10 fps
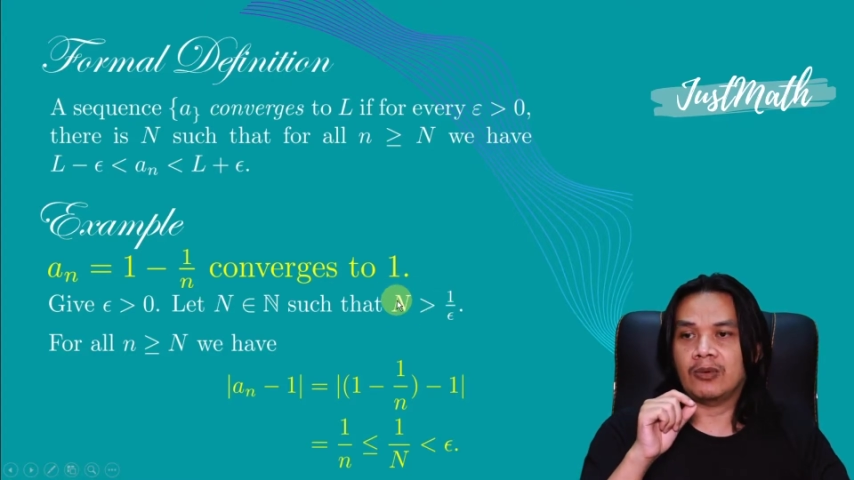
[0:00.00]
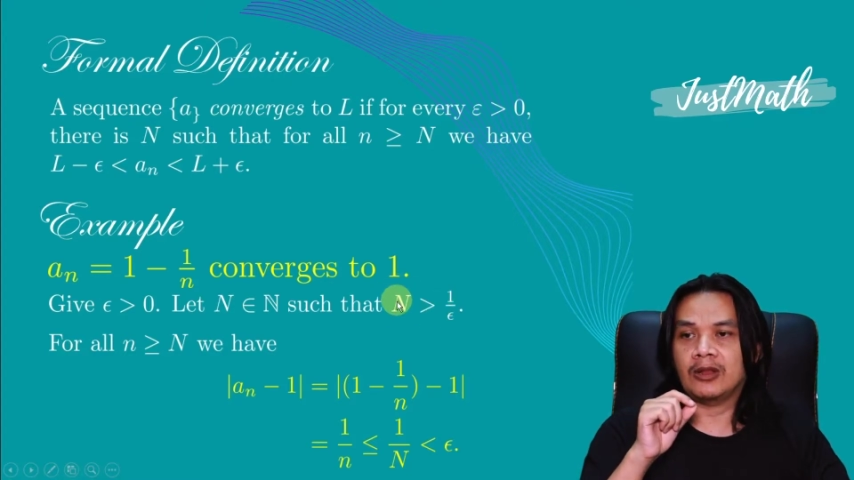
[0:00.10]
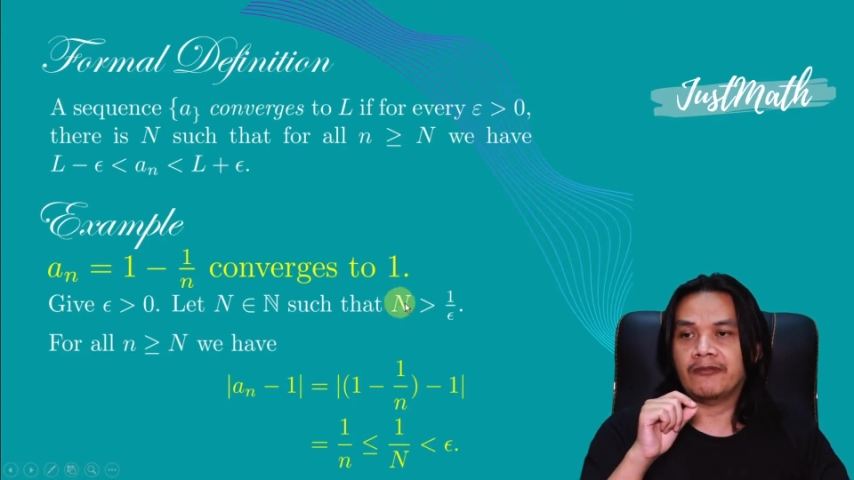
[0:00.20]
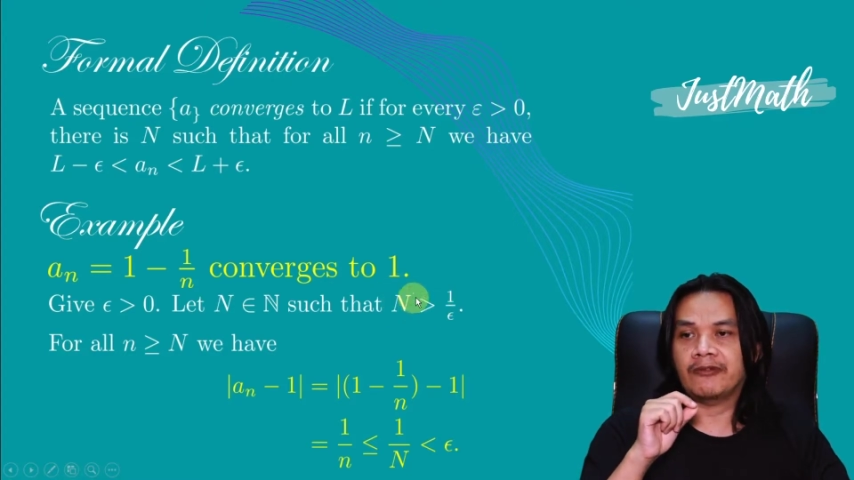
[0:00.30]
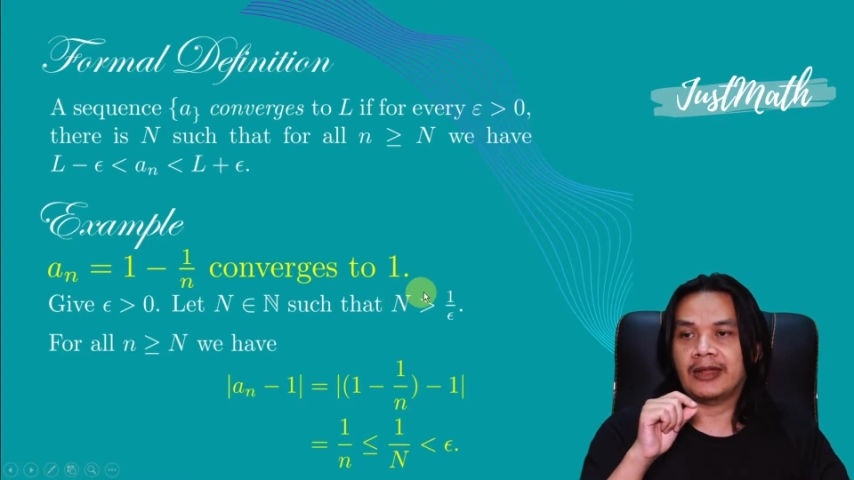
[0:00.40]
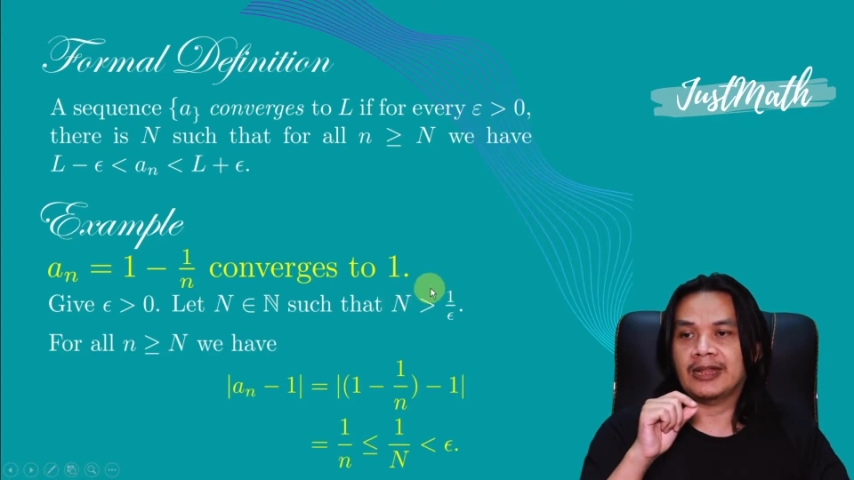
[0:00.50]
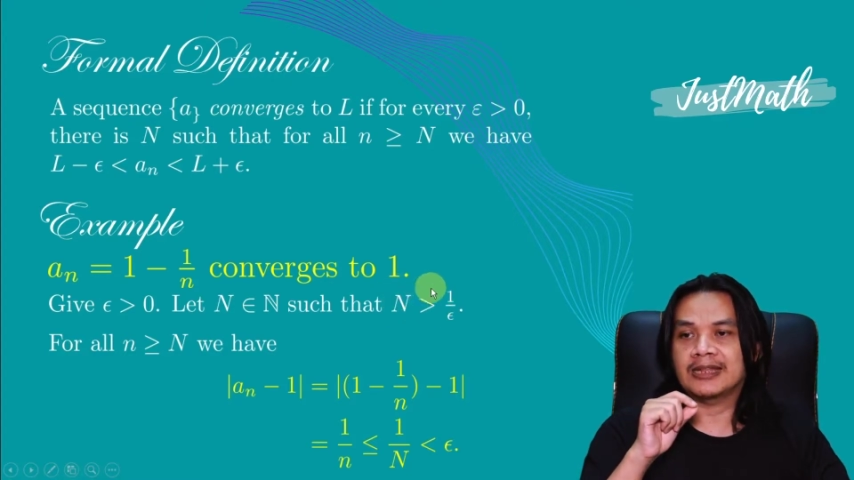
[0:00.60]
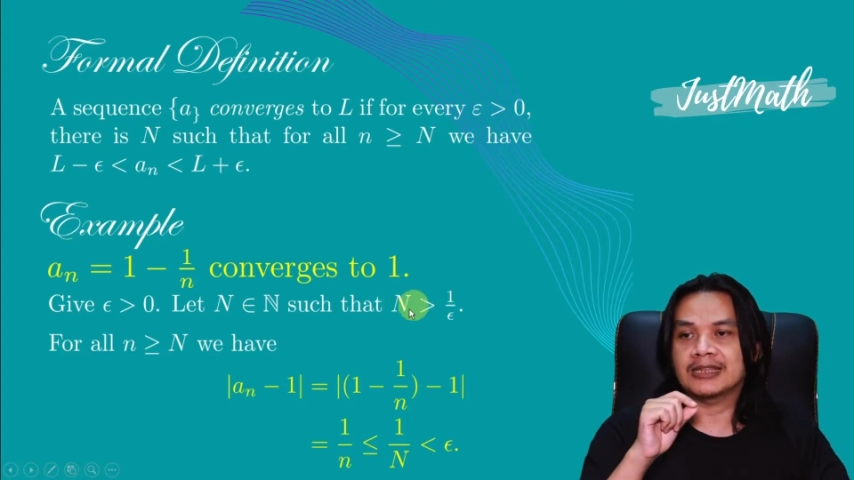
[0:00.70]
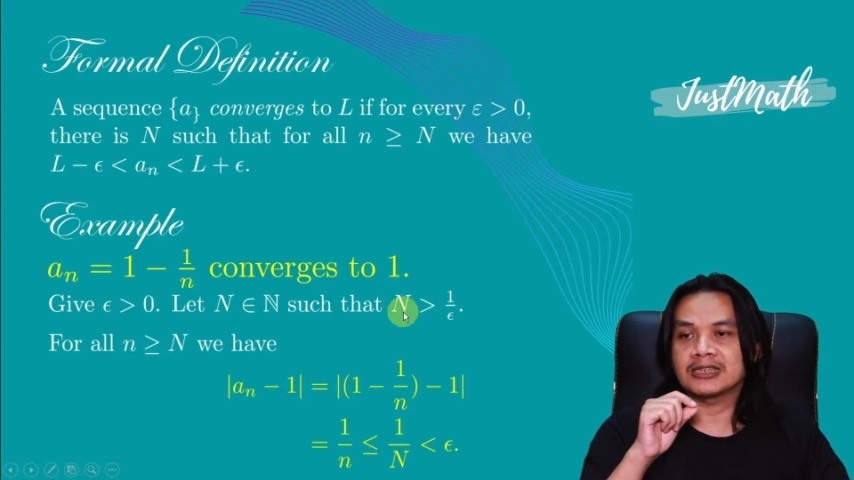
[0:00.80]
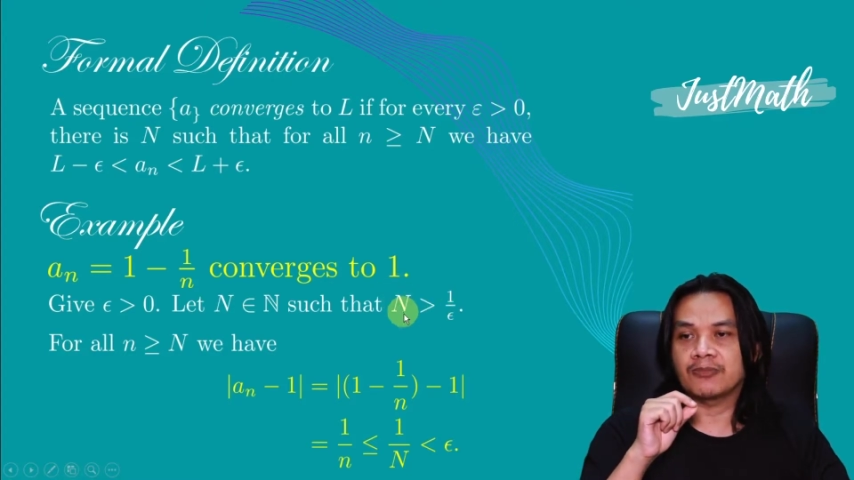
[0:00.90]
1 over n
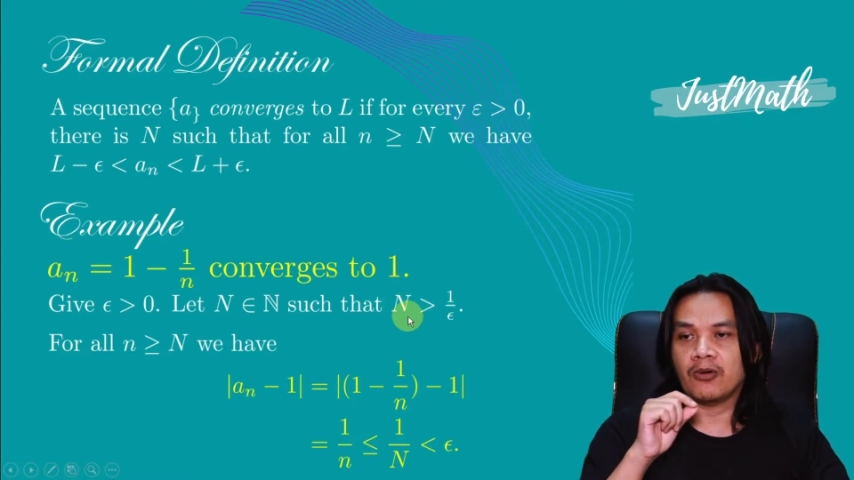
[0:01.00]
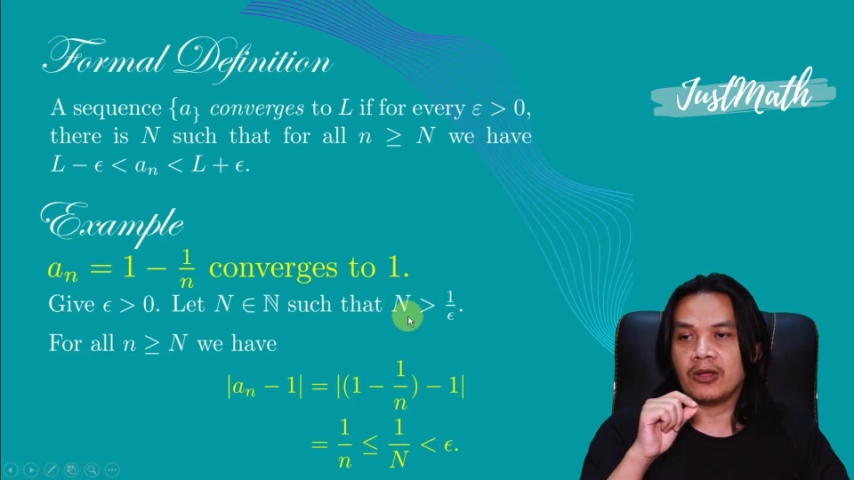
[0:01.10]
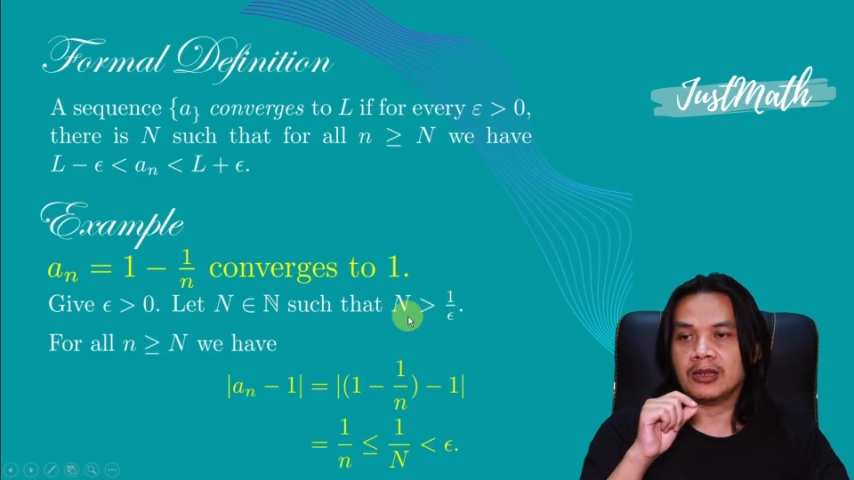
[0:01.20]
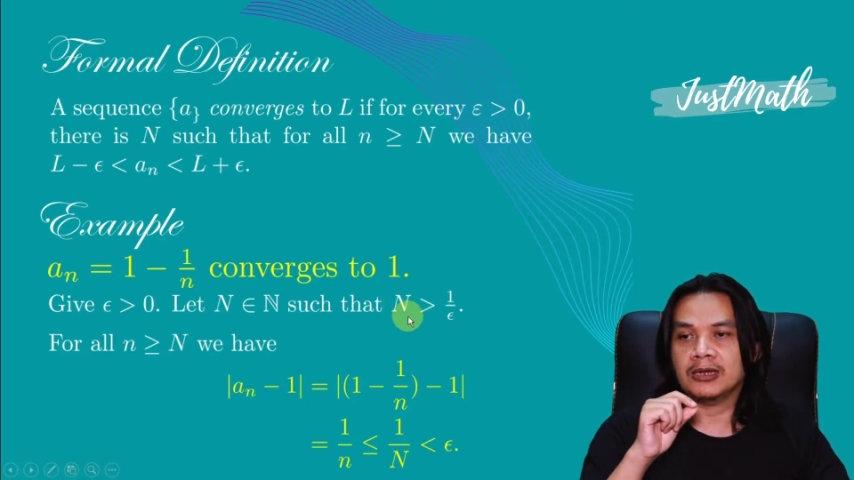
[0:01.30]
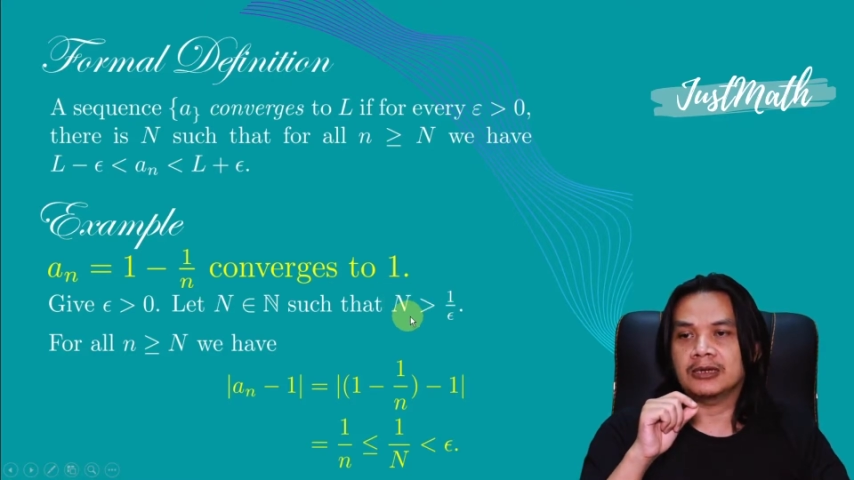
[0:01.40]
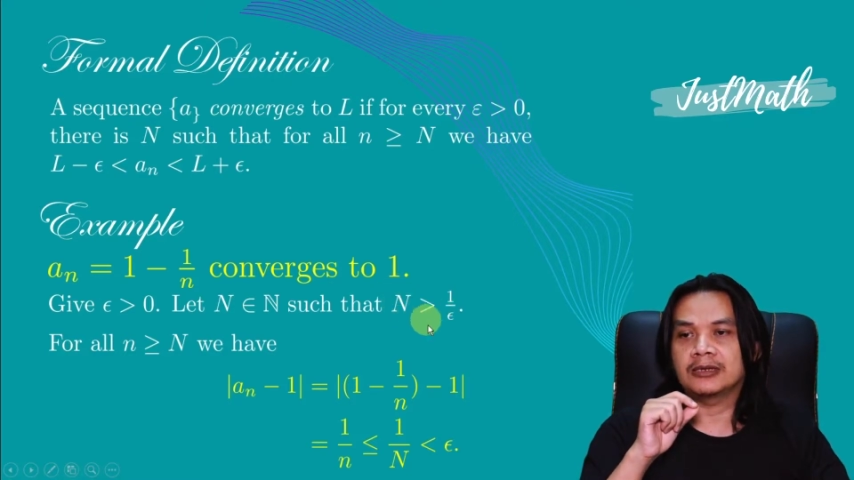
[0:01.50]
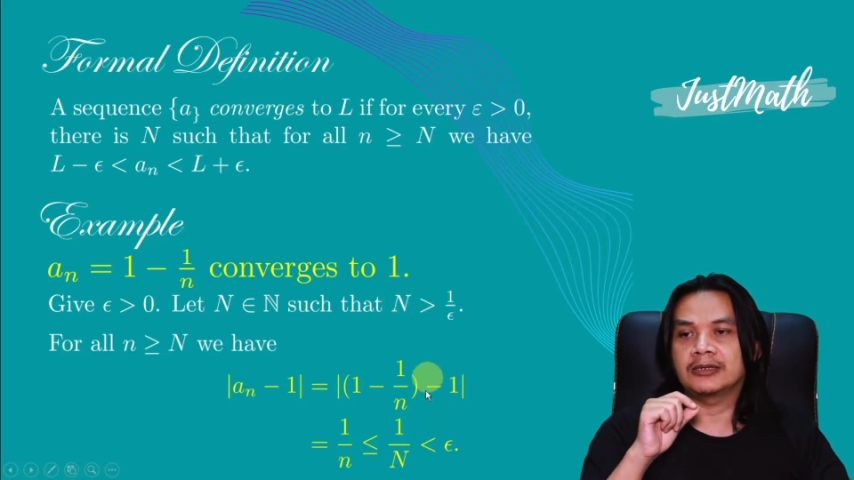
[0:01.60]
is smaller